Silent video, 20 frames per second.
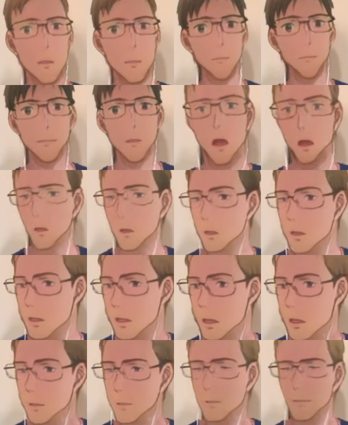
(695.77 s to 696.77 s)
now you
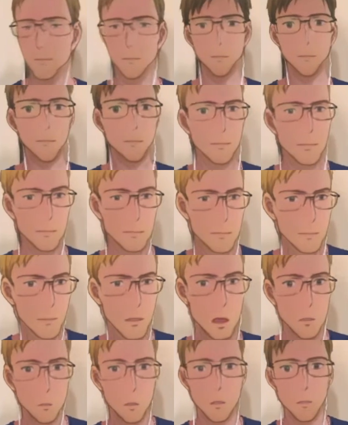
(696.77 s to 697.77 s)
see
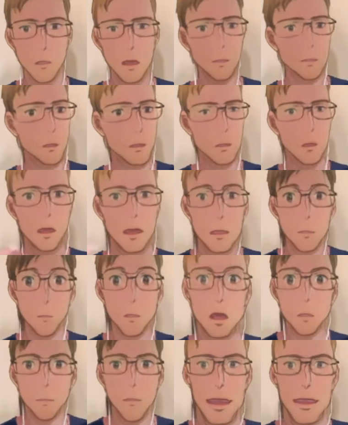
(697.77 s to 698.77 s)
what we have to look at,
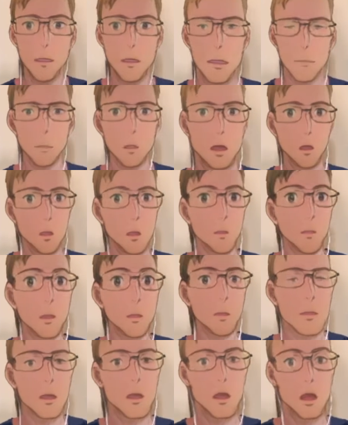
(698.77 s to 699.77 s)
which miner can we choose, which
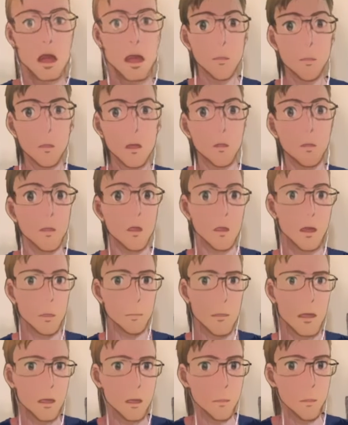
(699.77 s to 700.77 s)
one is cheap, which one is
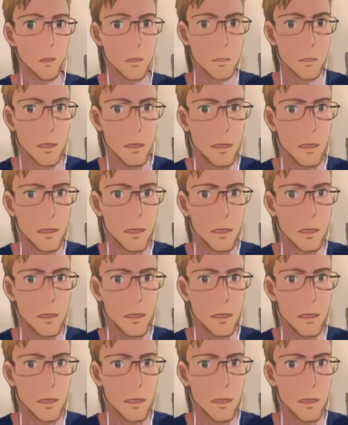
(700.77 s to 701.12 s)
expensive. Let's take